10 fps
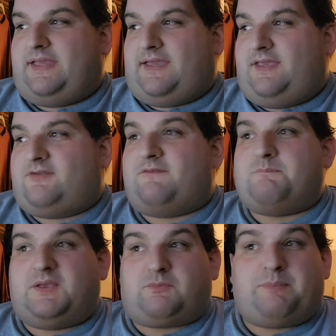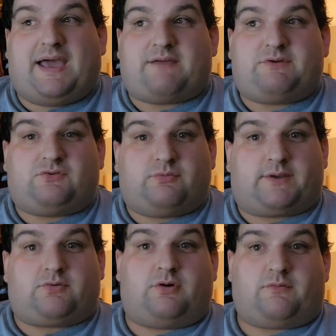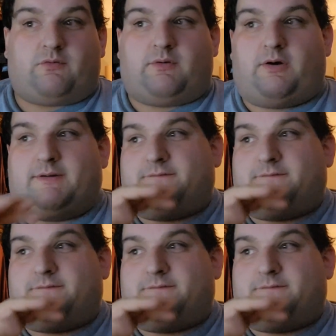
yeah, he's a mixed bag of a director overall.